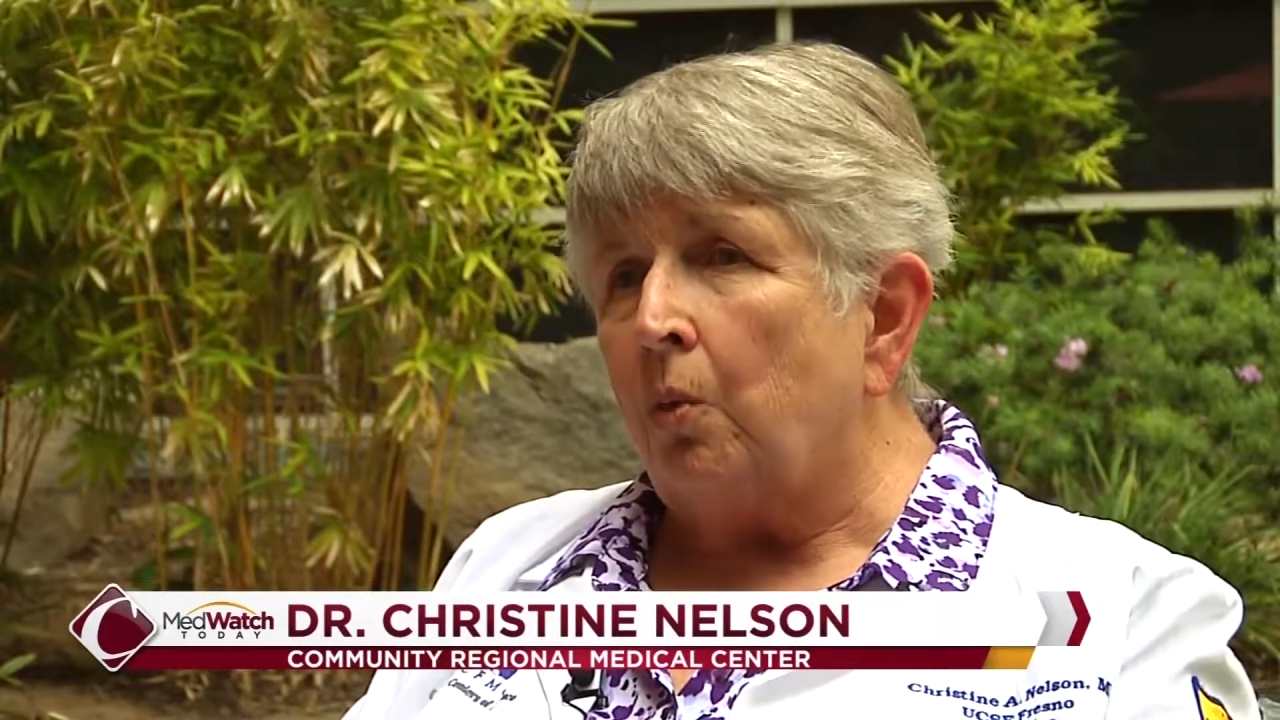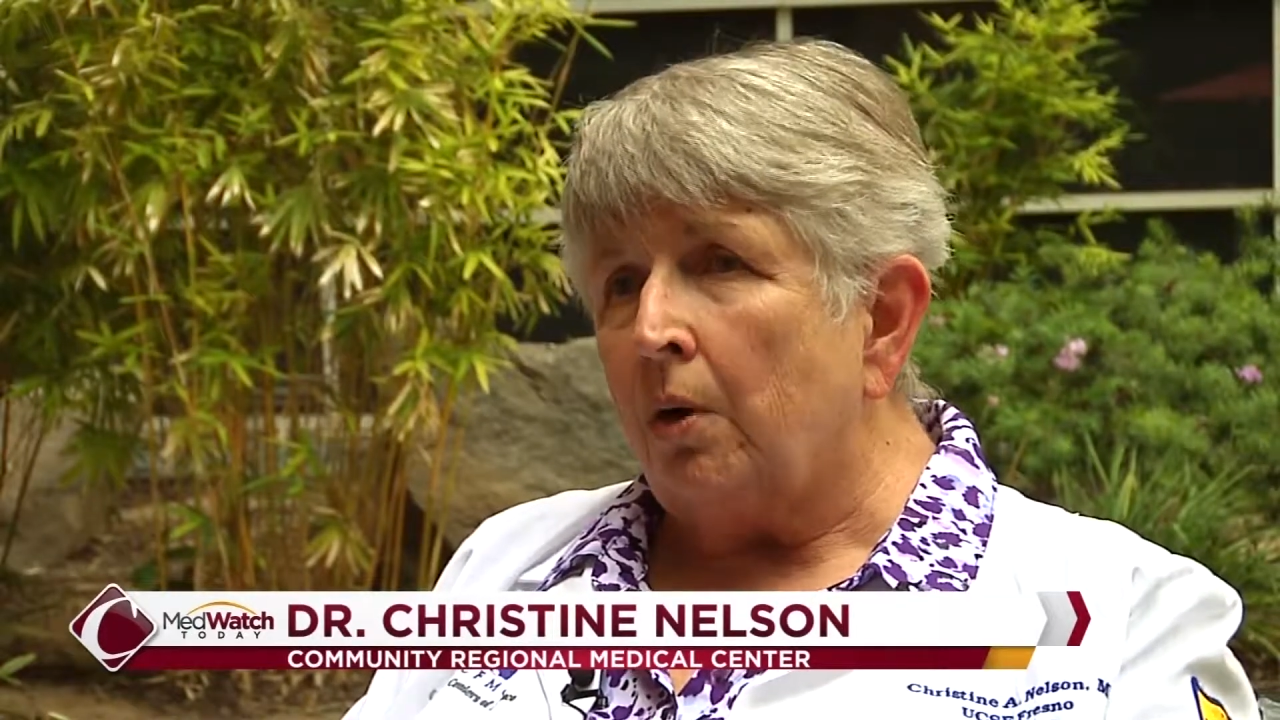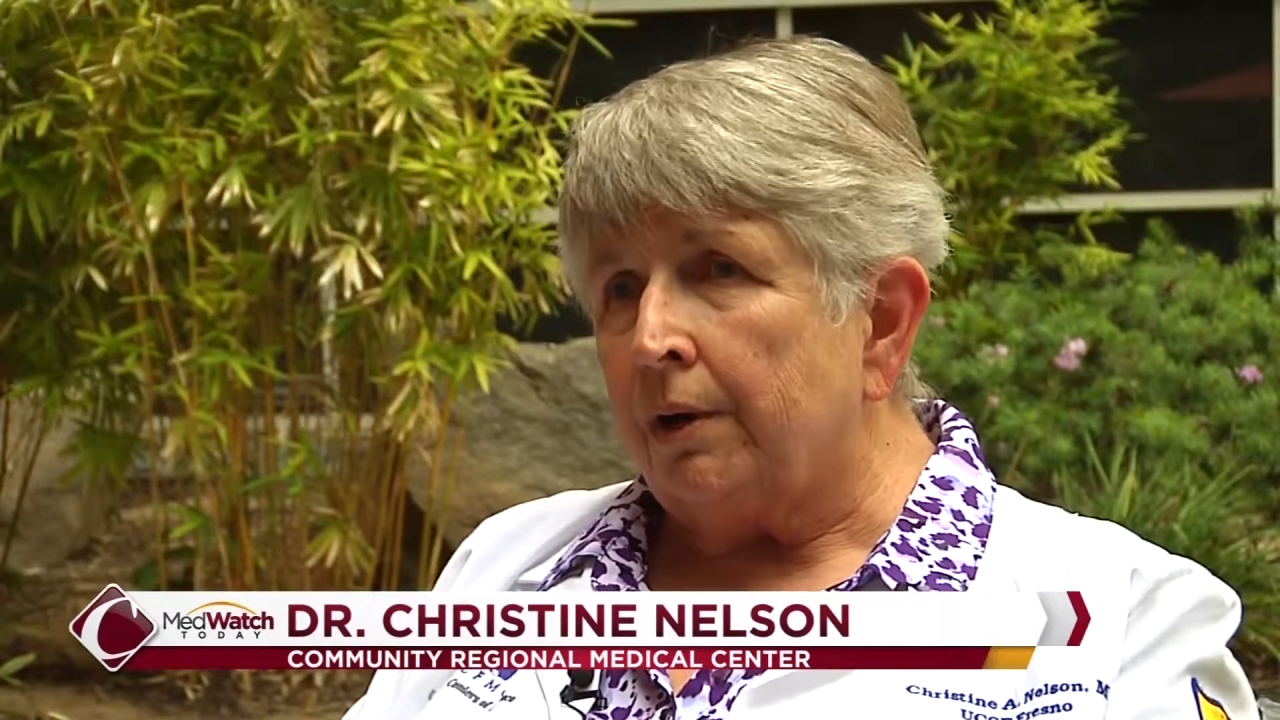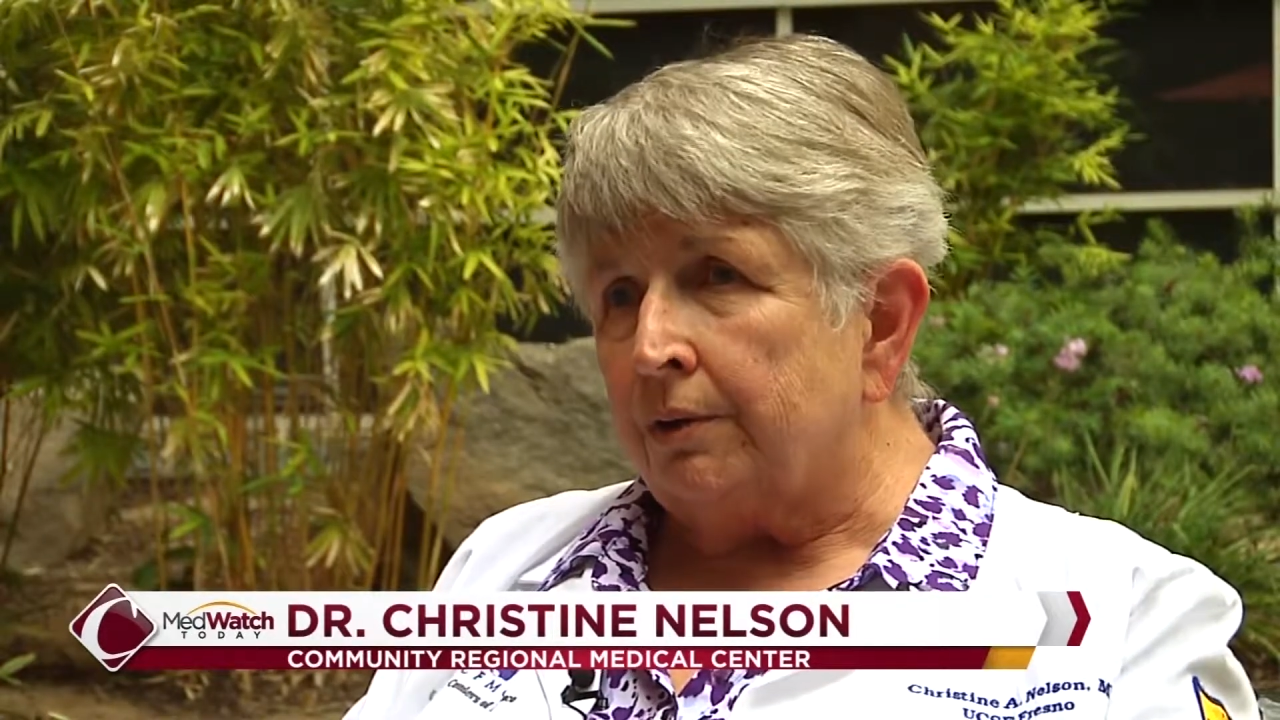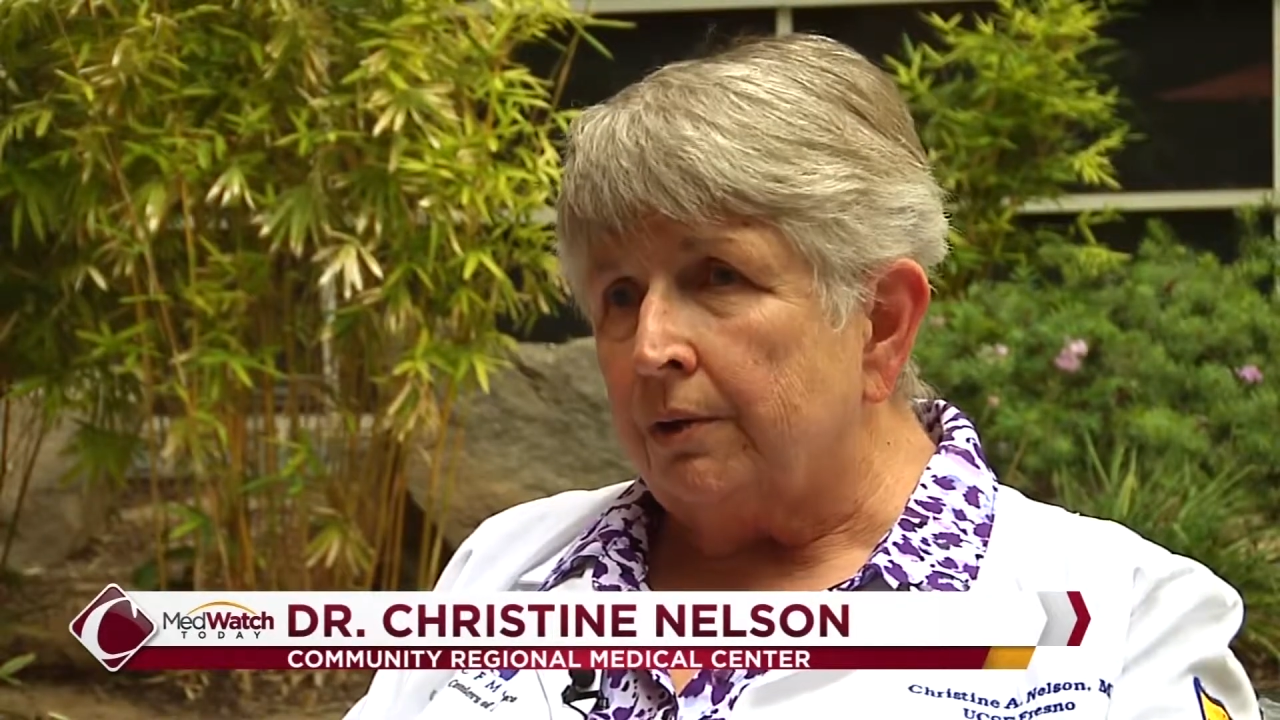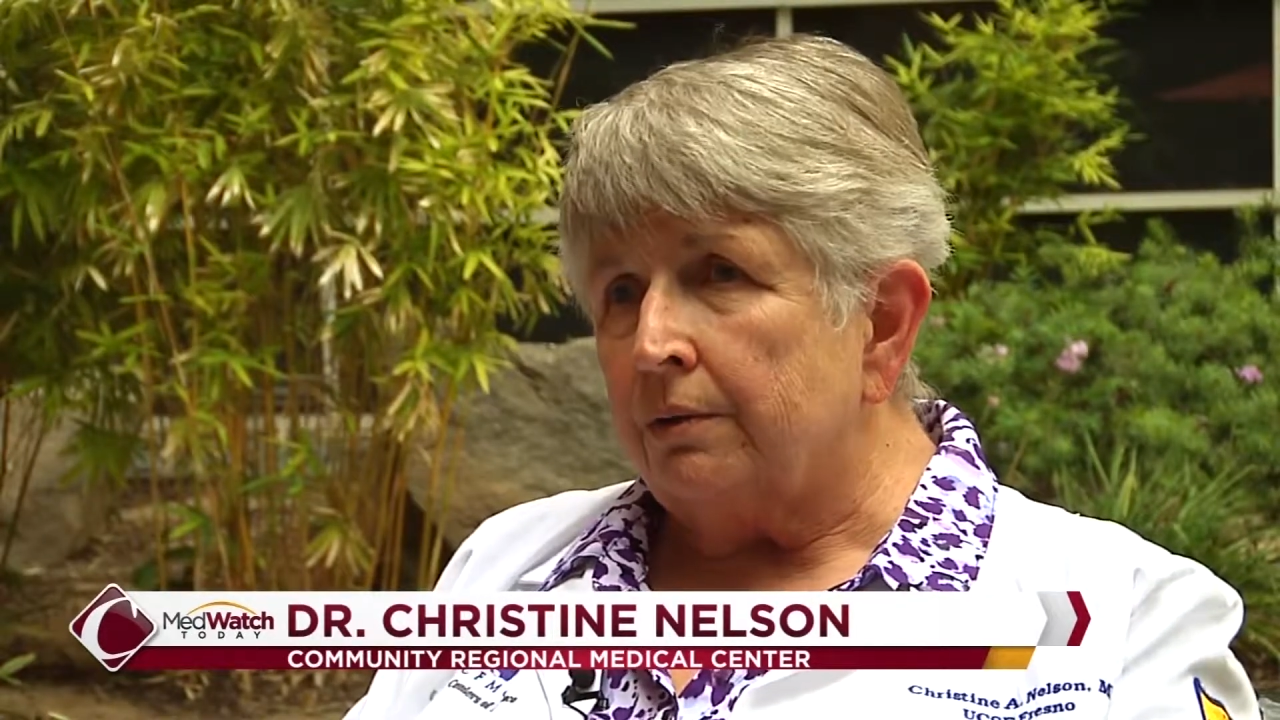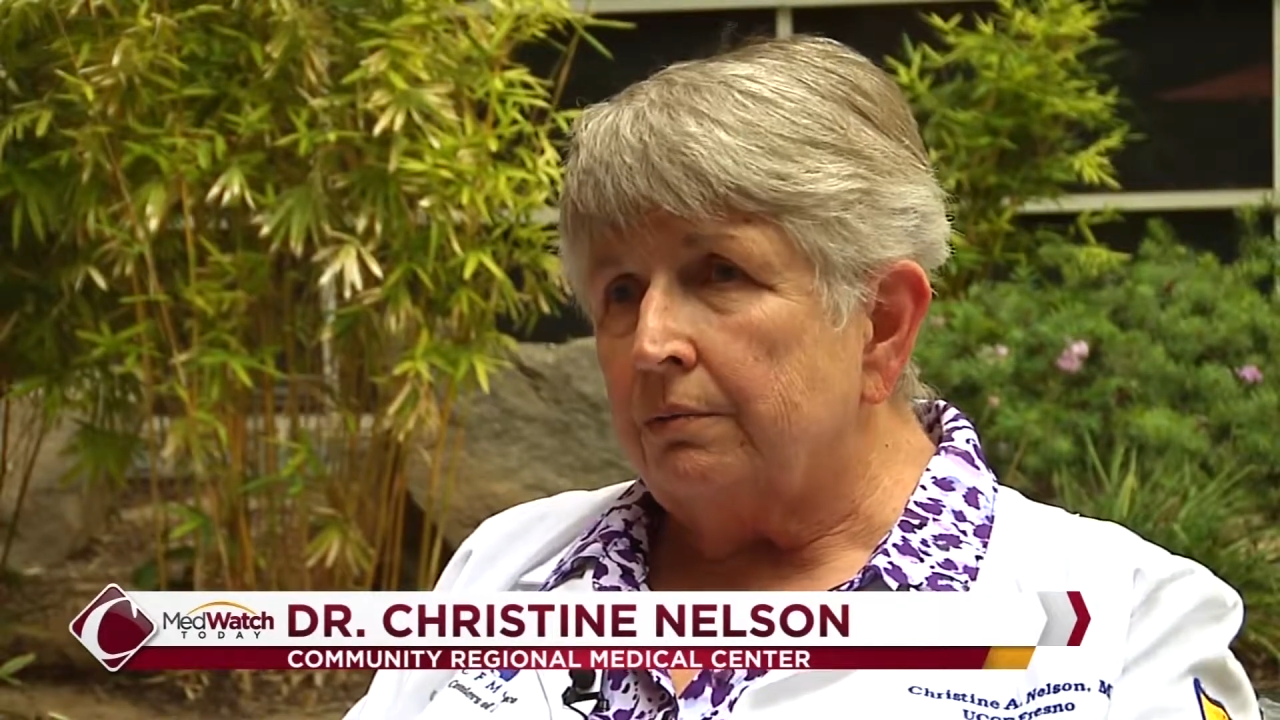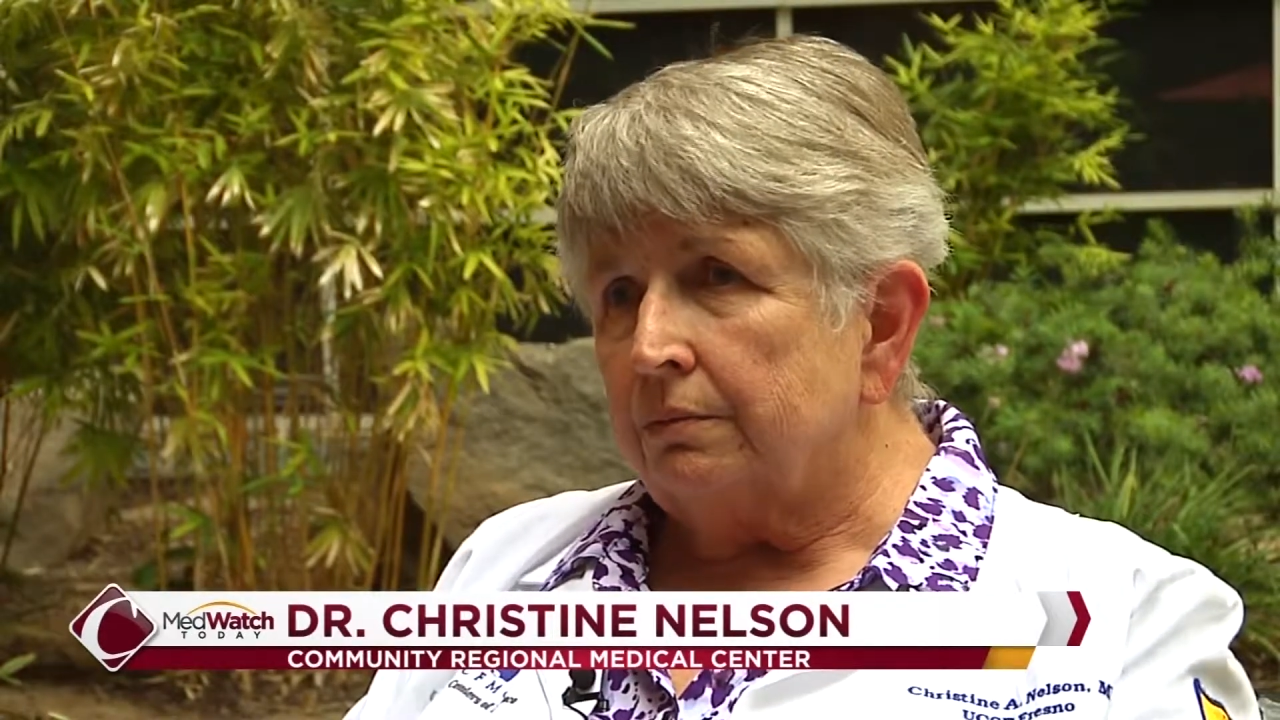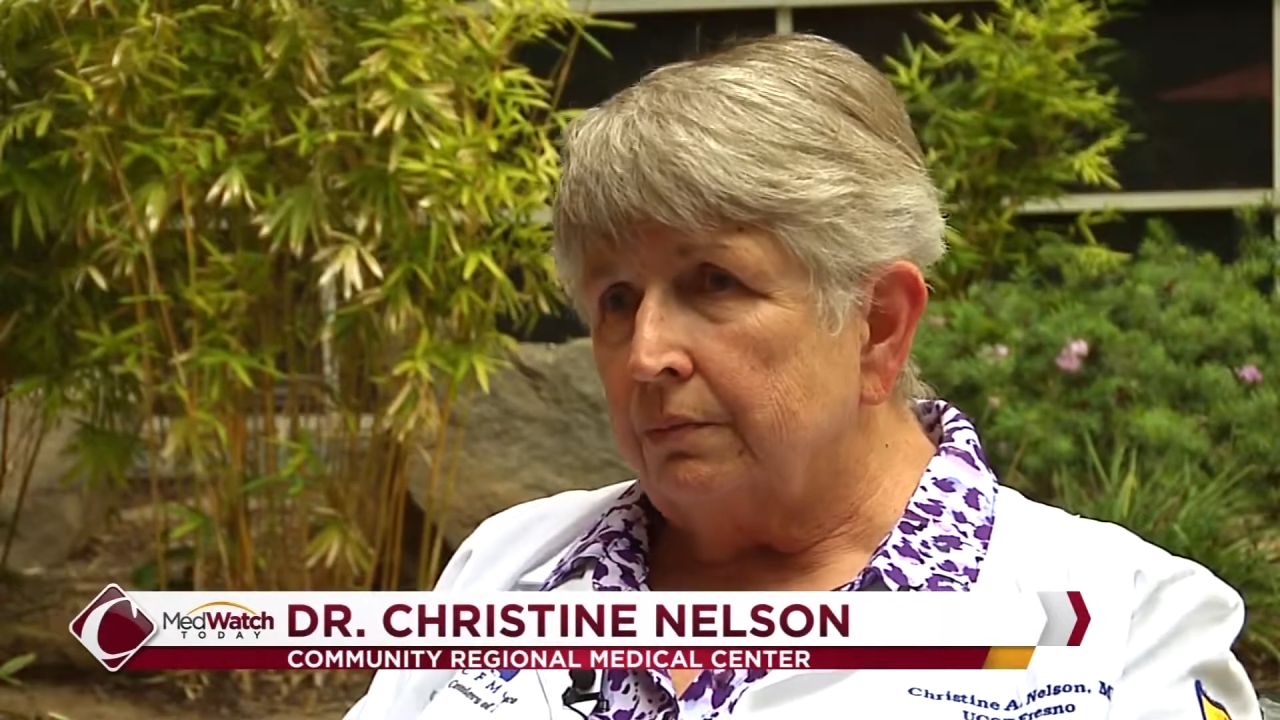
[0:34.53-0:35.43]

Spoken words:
water